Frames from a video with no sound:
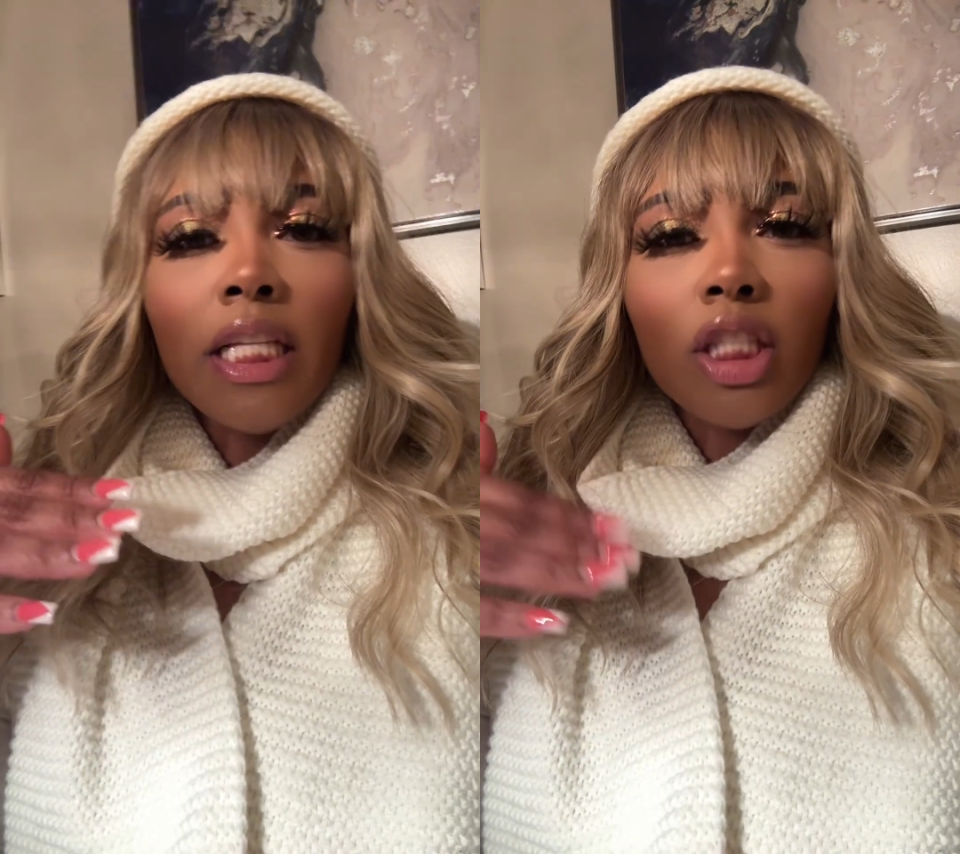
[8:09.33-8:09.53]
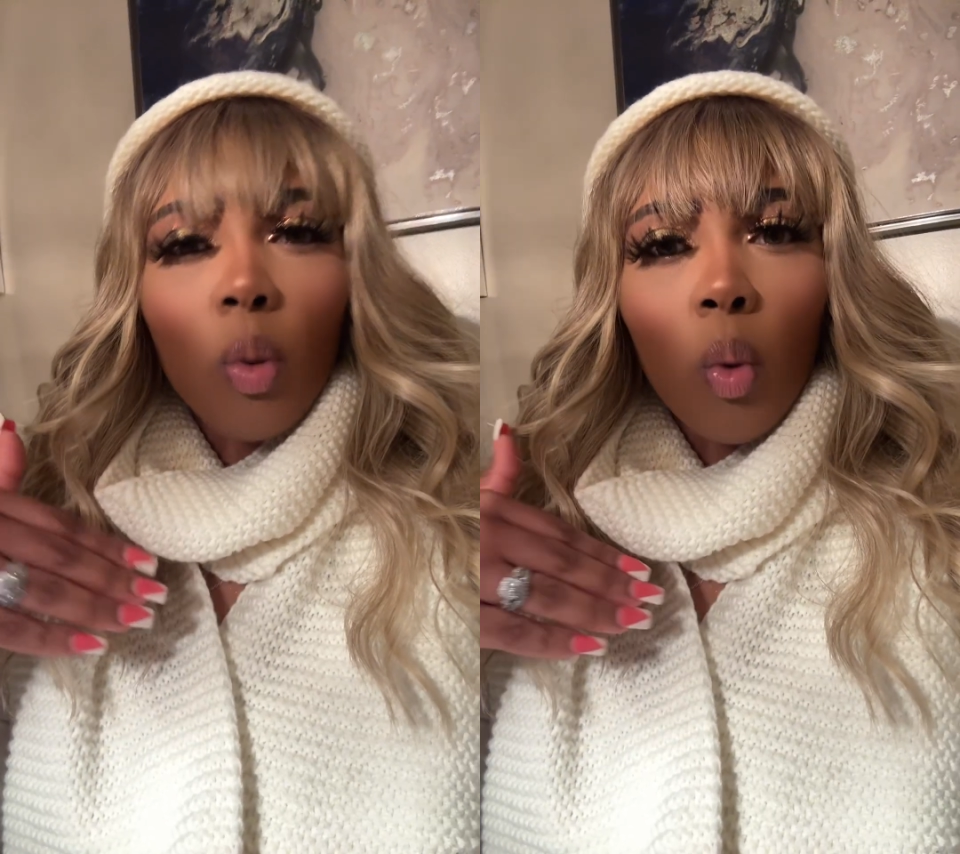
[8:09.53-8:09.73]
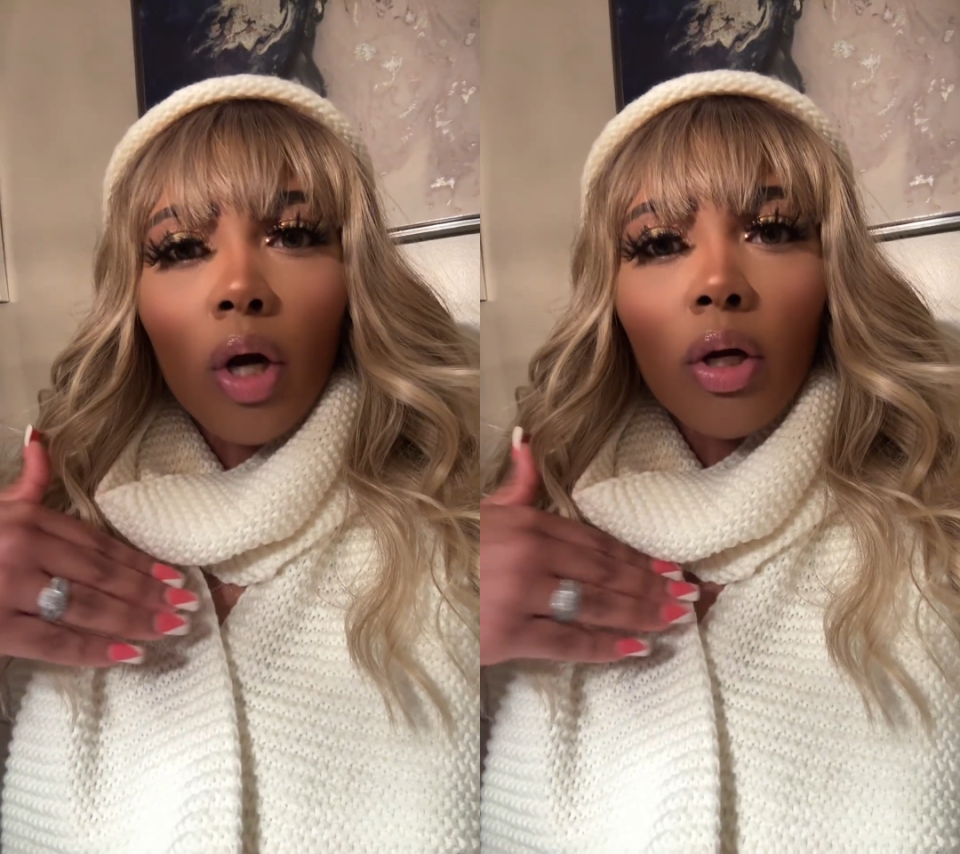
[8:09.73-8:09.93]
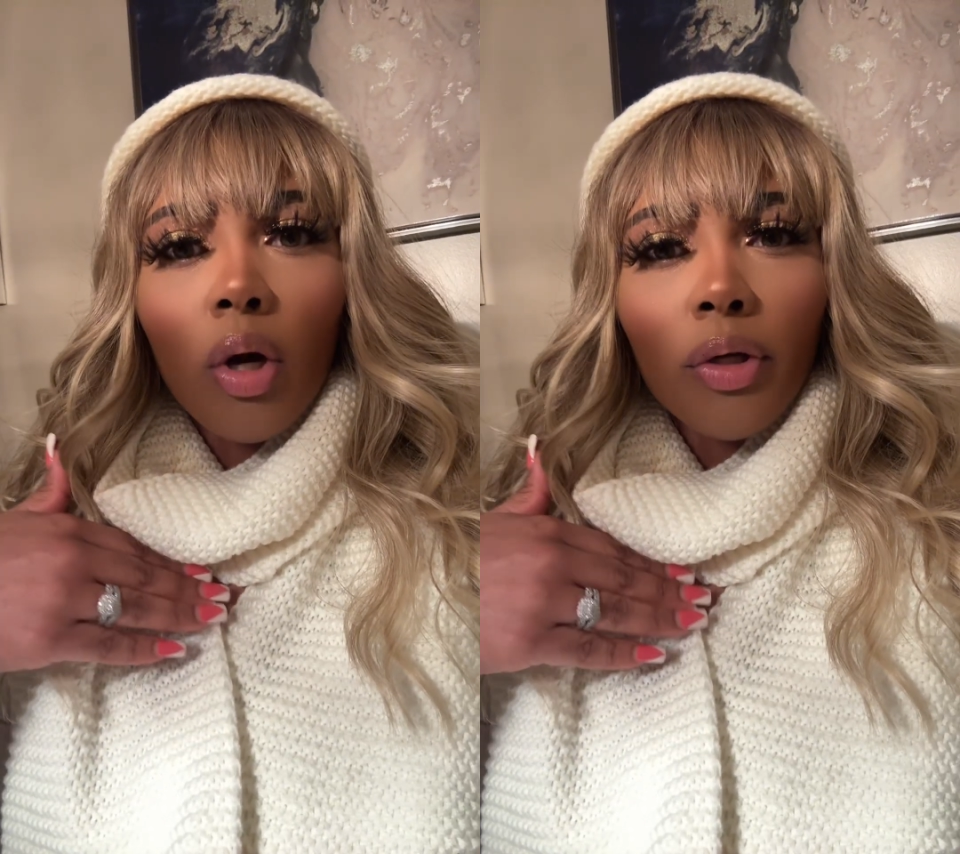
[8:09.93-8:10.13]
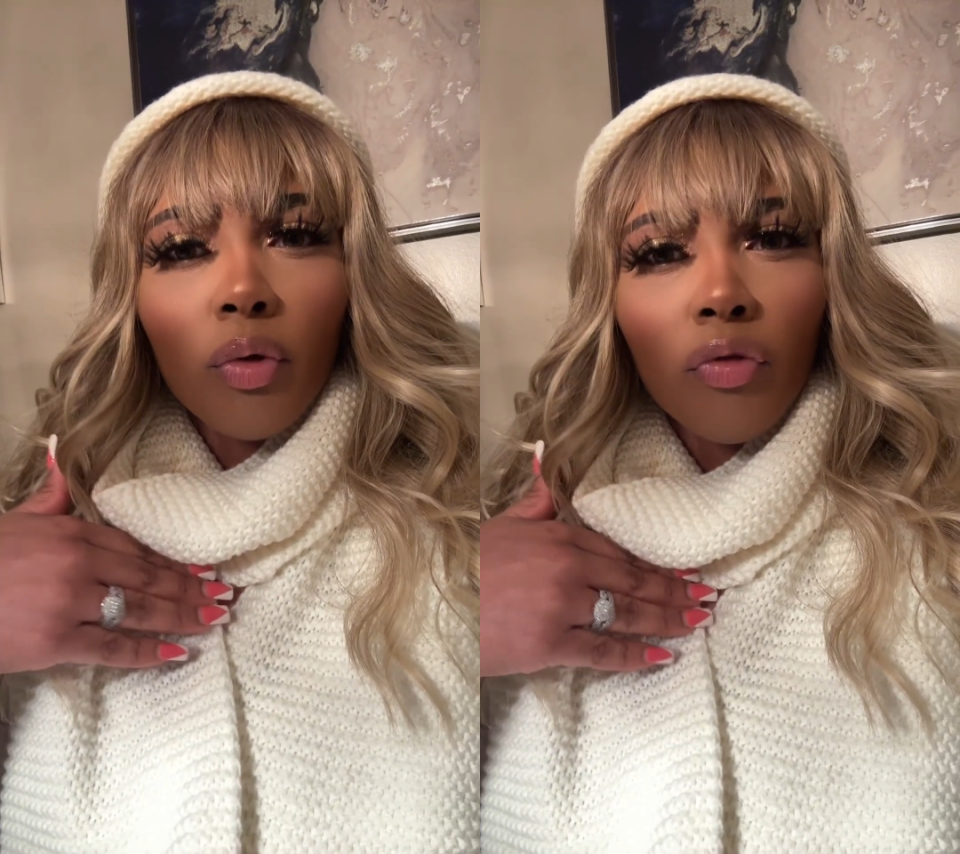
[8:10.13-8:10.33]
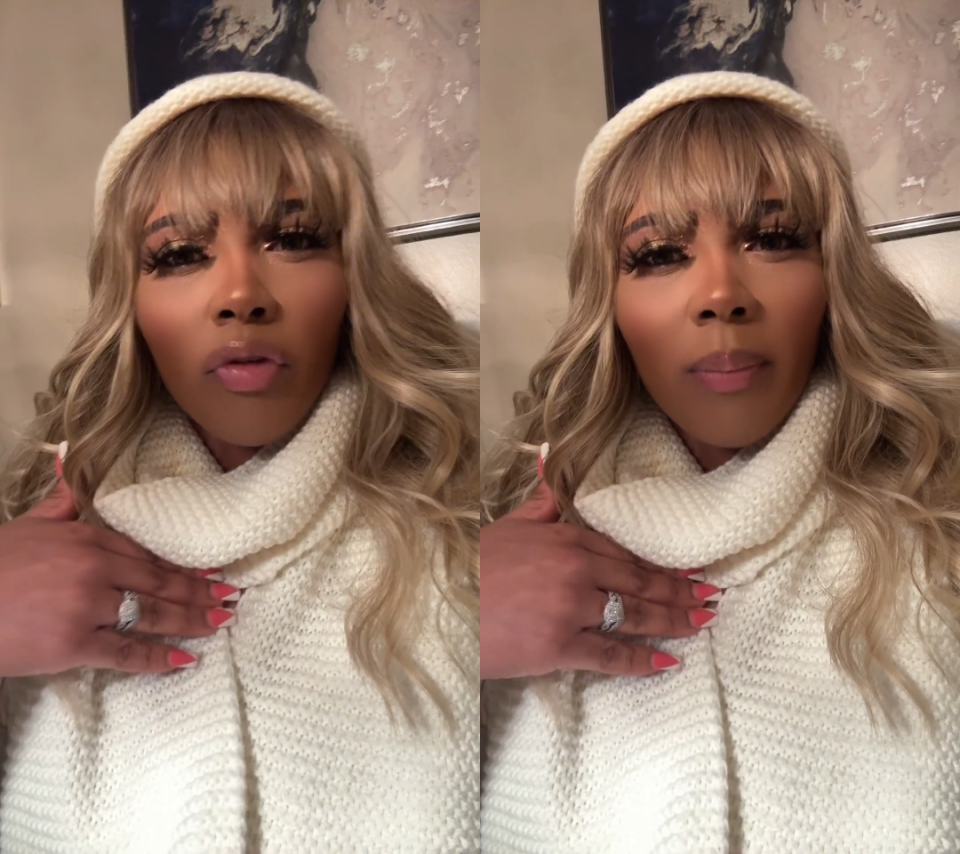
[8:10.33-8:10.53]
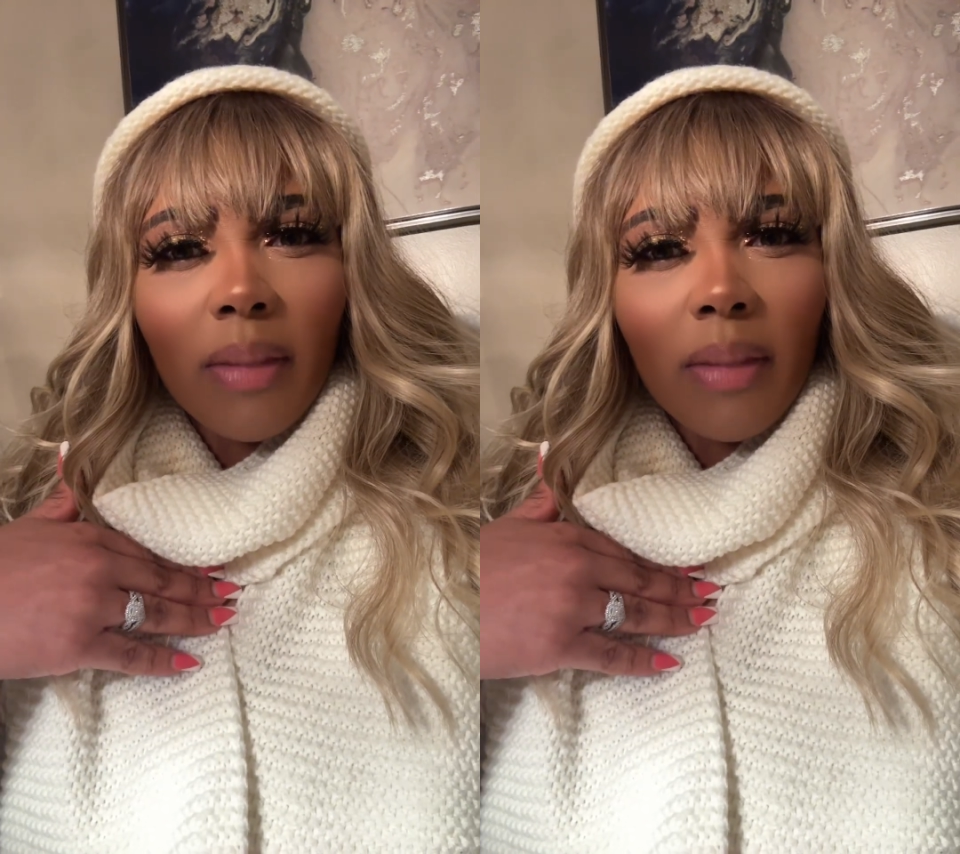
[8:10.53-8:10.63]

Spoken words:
to work on you from